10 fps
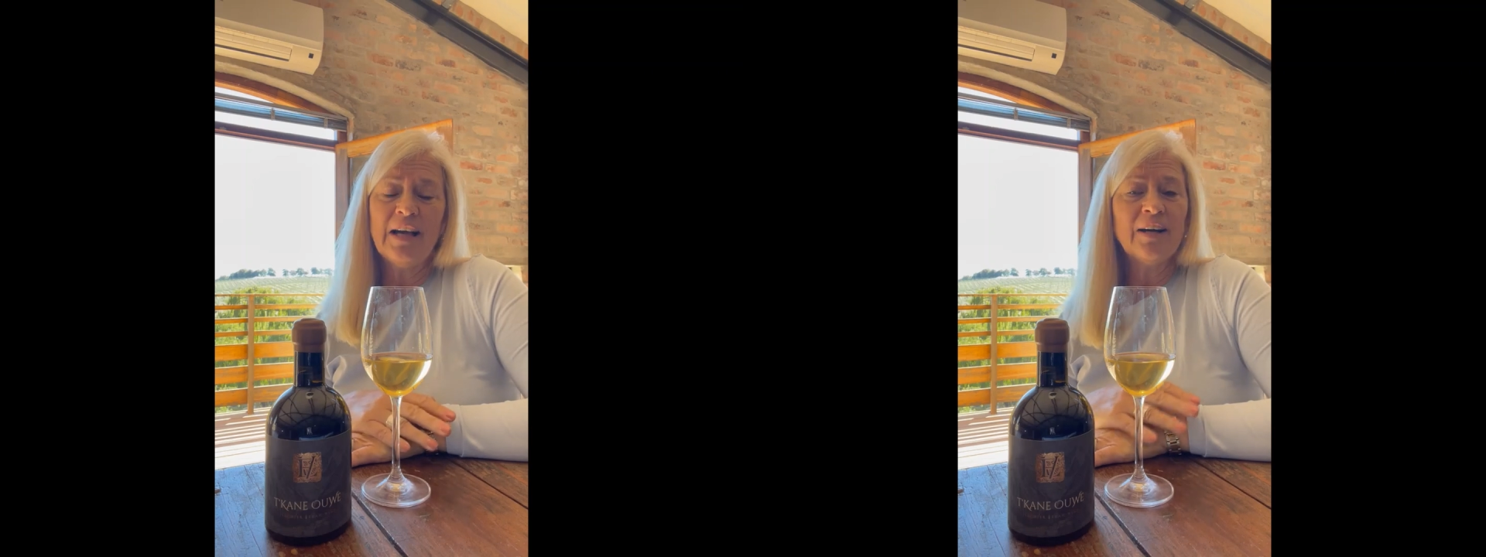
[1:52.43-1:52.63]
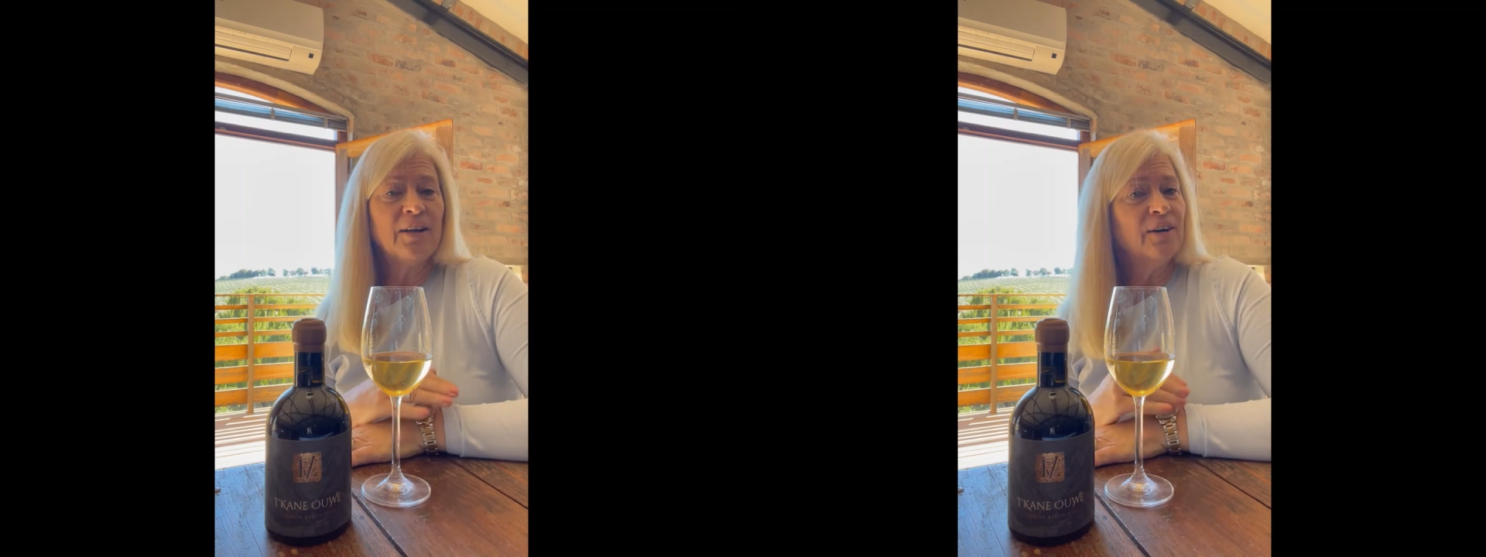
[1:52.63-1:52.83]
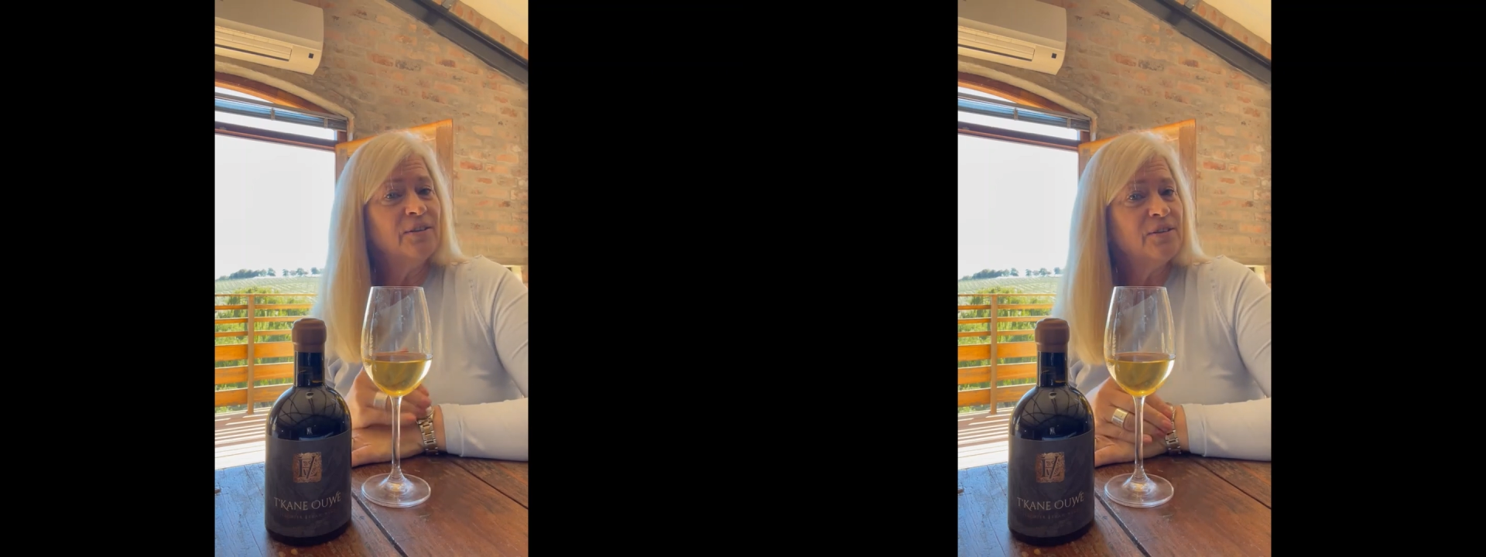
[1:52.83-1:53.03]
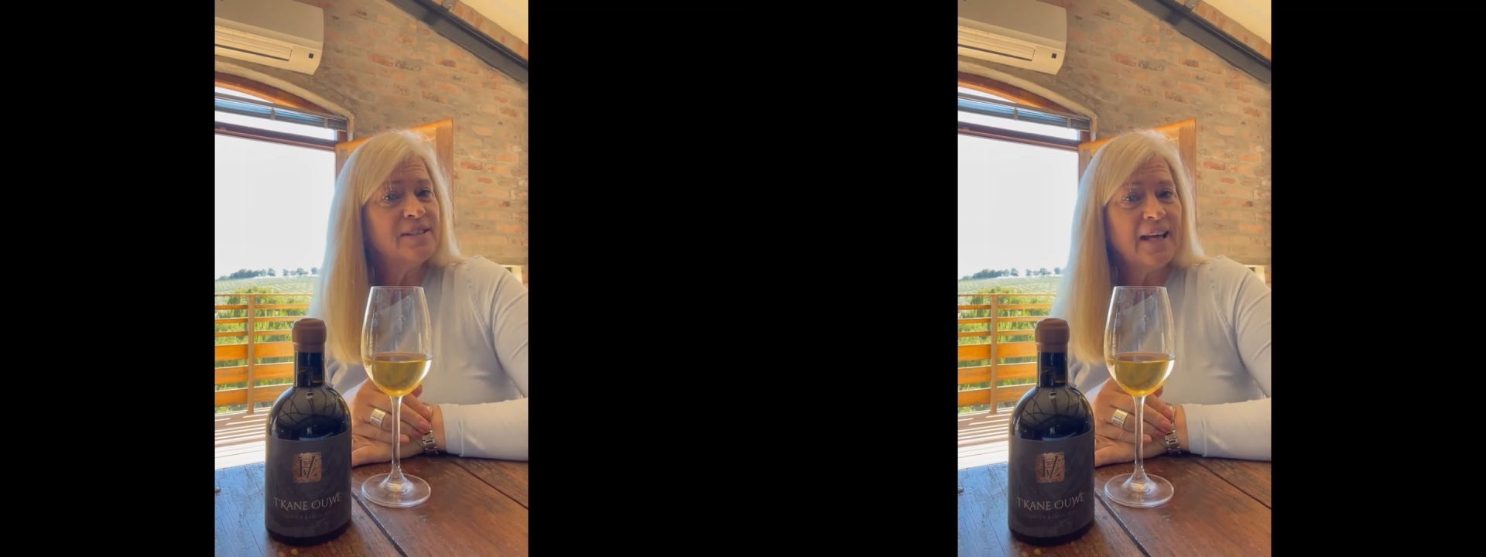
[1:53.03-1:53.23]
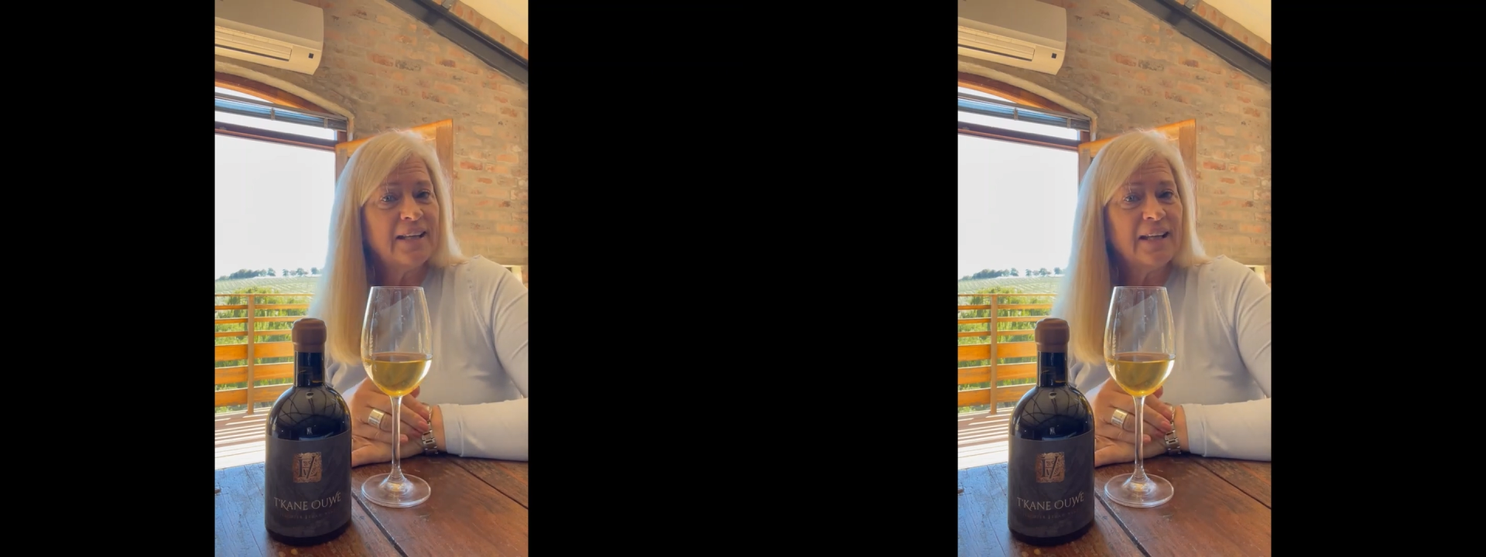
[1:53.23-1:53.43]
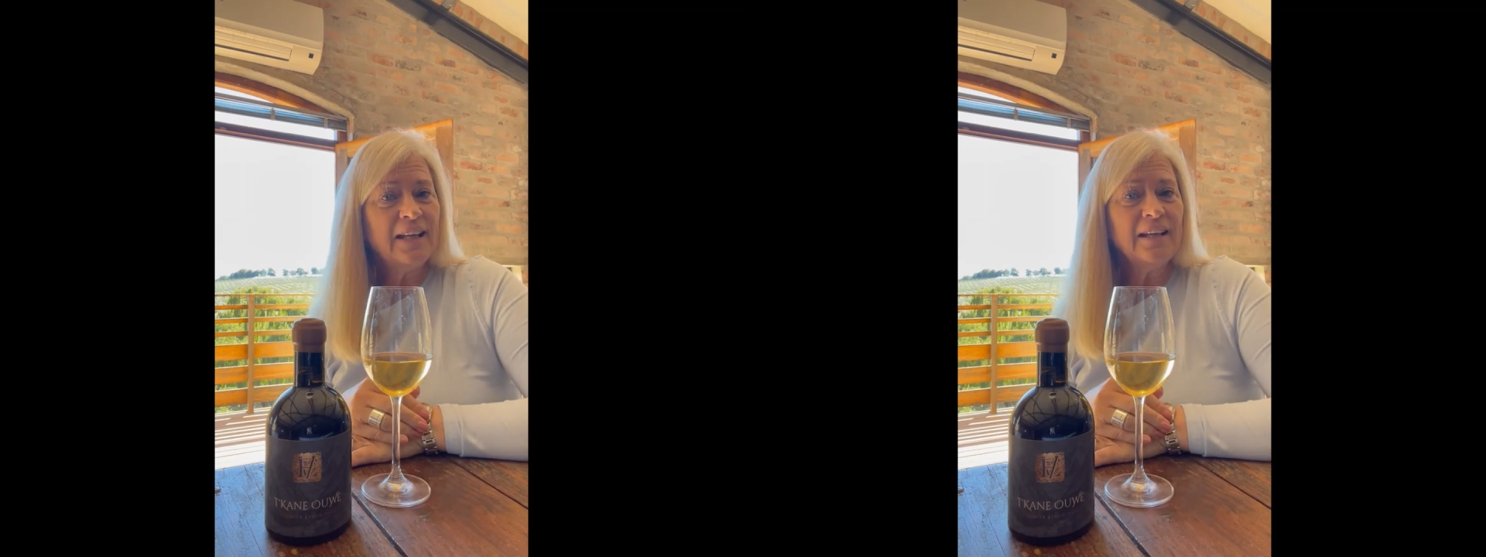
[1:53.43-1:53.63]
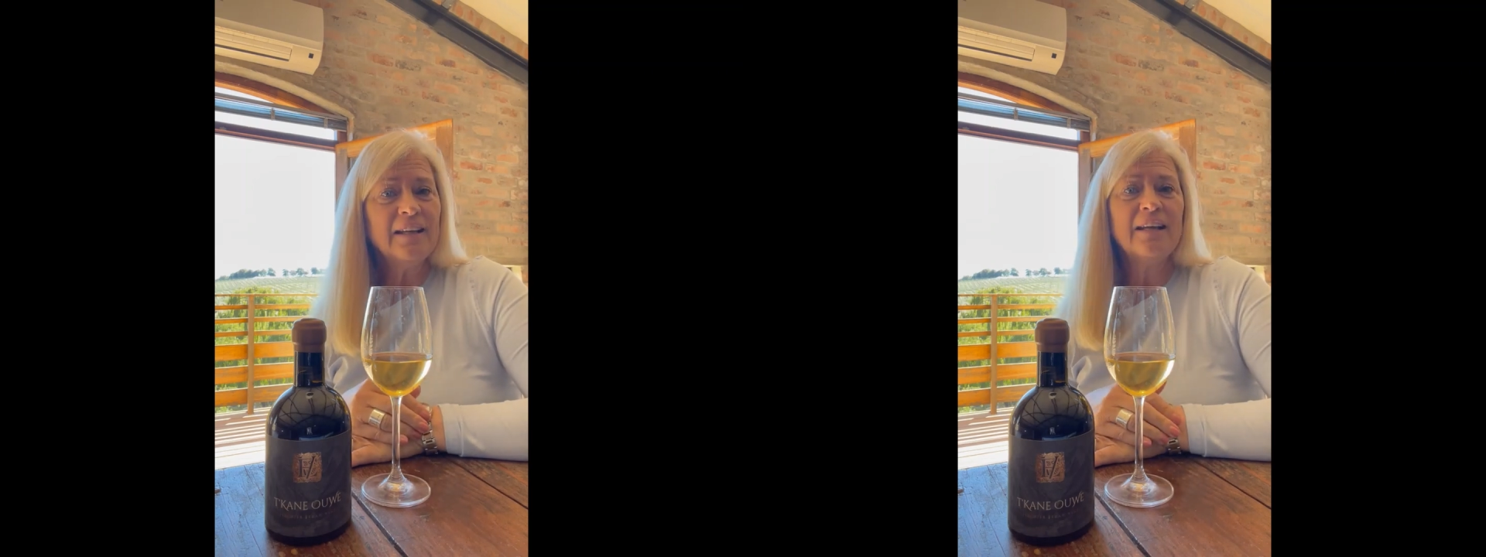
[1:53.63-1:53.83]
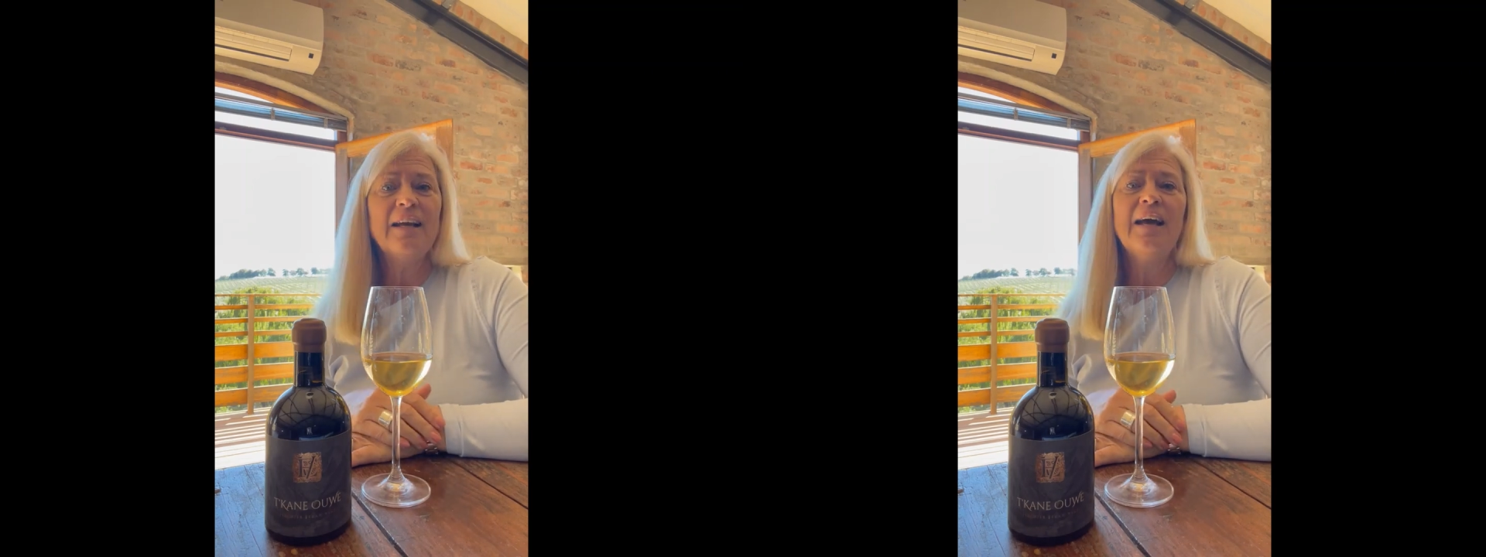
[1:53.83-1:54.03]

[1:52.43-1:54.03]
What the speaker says: I don't do settling.